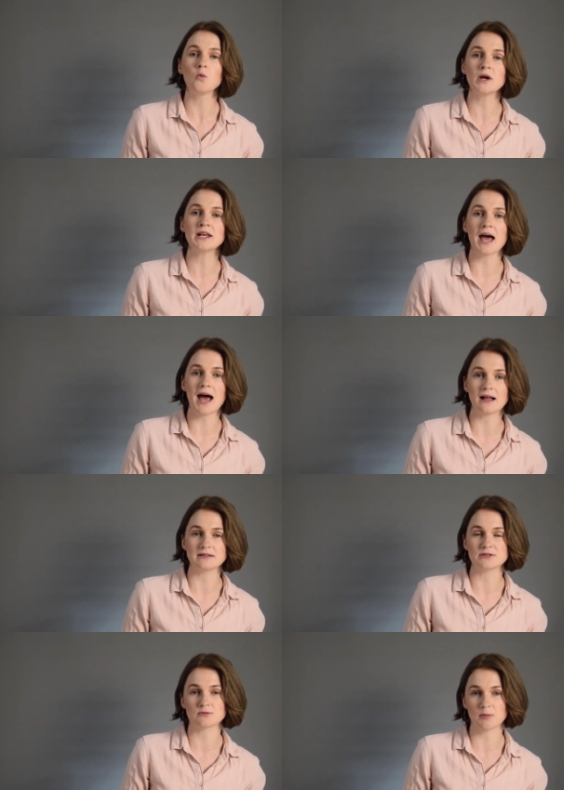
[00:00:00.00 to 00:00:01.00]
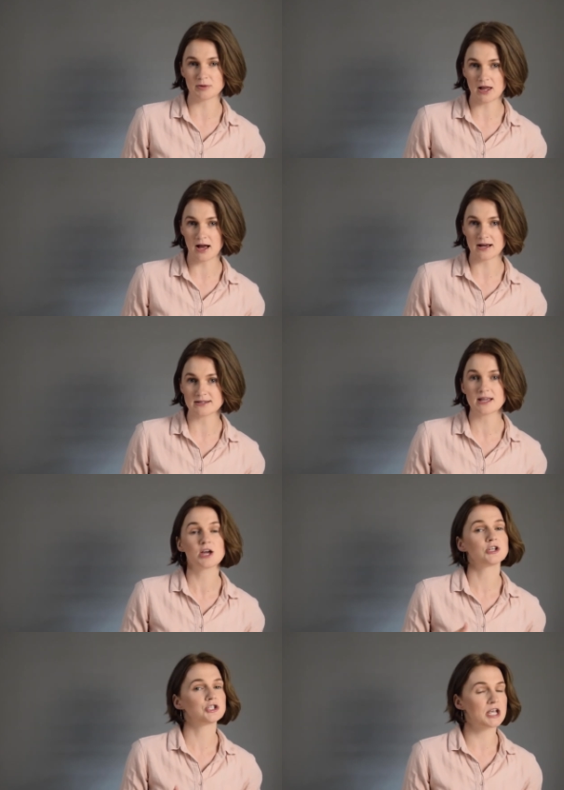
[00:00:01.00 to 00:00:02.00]
when Alice replies,
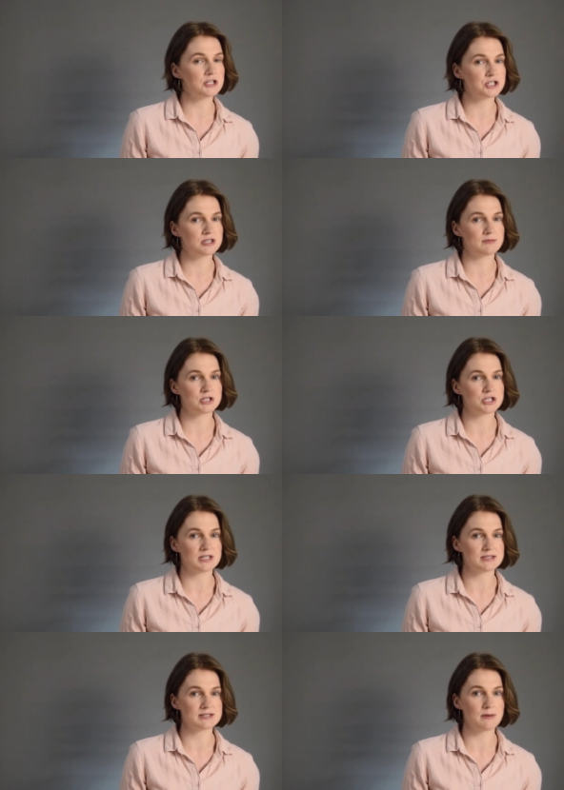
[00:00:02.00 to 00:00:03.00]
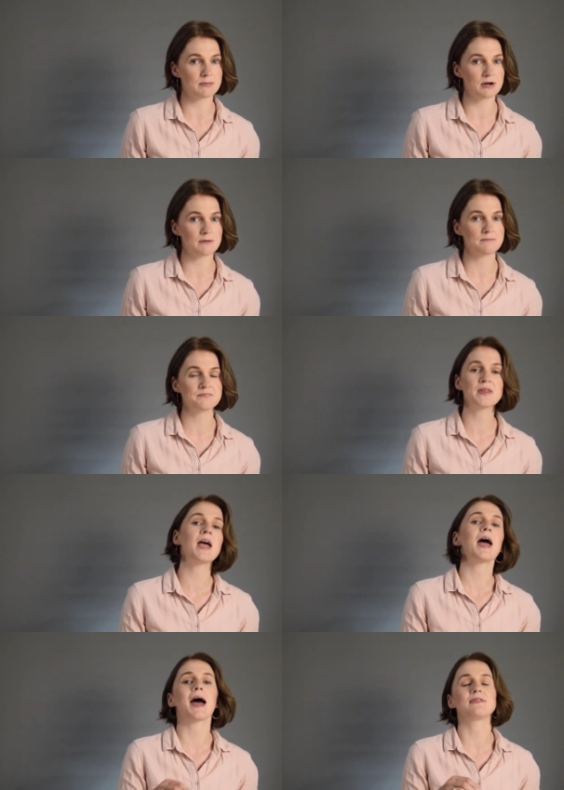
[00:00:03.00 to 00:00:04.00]
changing the machine's number.
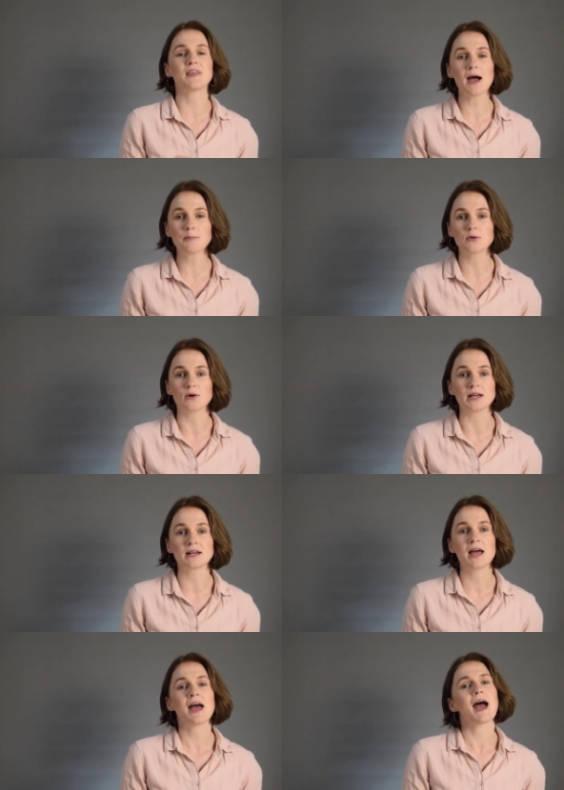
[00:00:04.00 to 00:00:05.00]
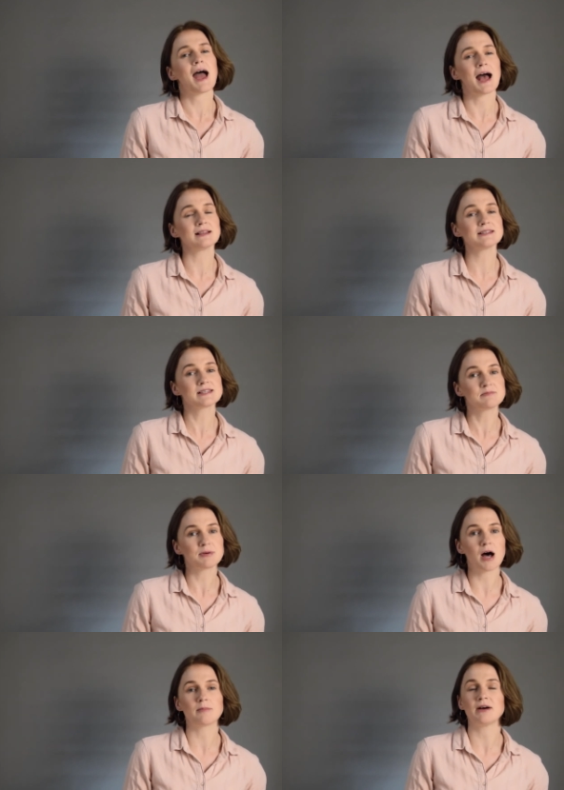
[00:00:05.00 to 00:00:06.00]
At that point, Alice and
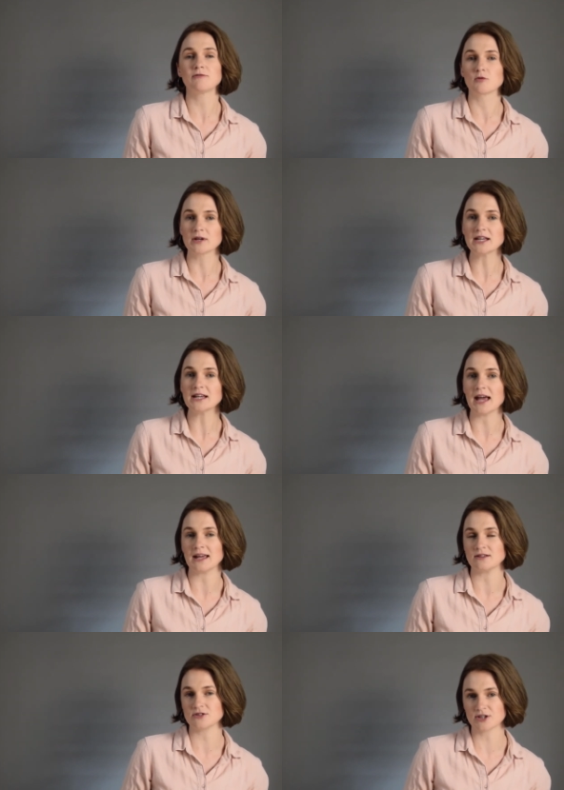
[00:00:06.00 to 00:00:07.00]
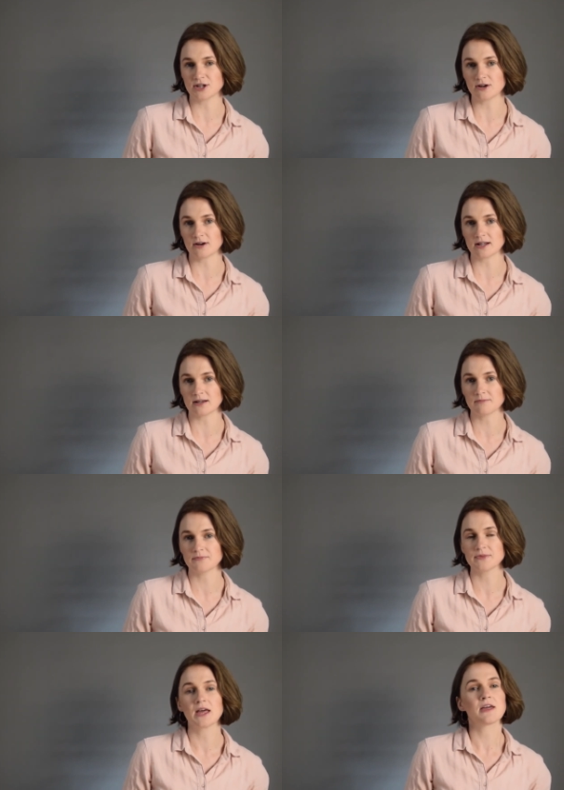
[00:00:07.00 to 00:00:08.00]
Bob have regained security.
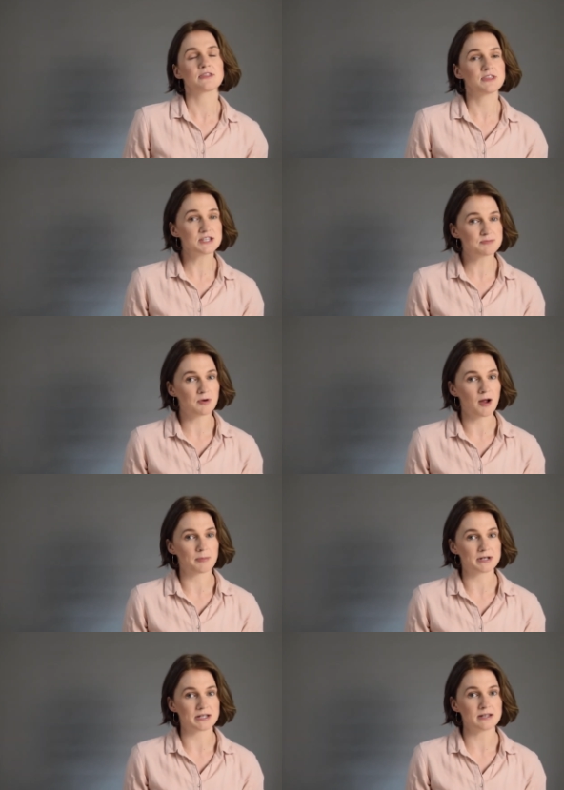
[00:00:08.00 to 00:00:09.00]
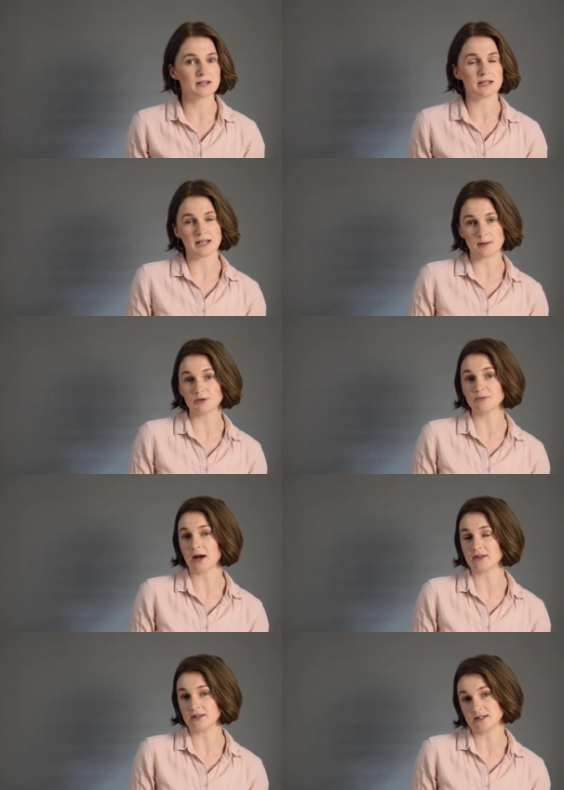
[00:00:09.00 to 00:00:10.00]
This property, enabled
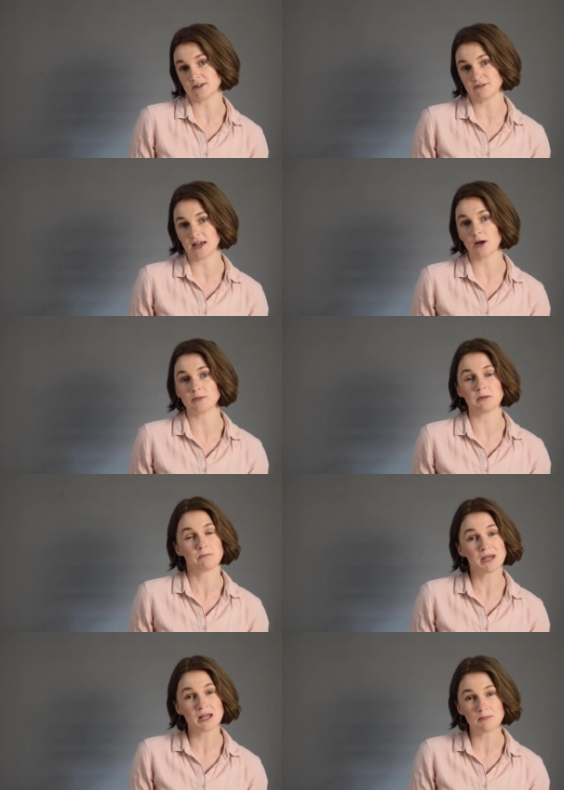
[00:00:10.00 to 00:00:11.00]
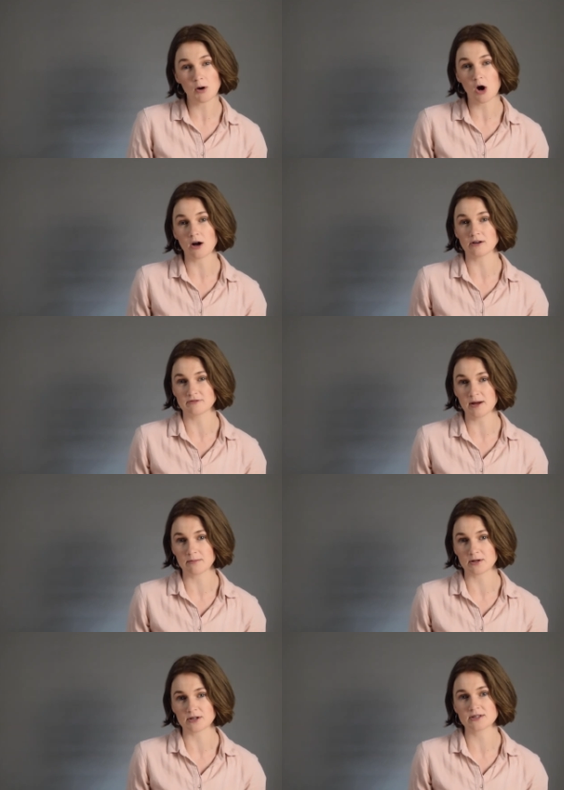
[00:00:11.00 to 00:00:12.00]
by the Diffie-Hellman ping pong of
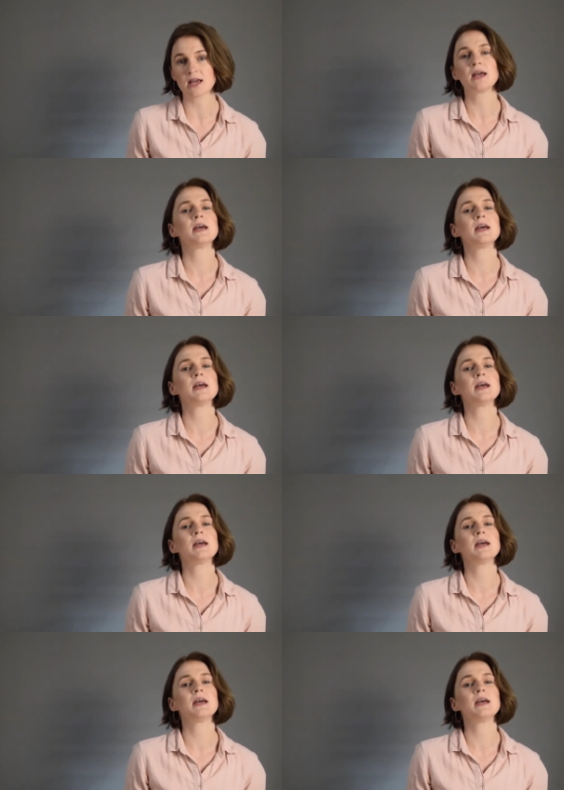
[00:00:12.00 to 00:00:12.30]
numbers,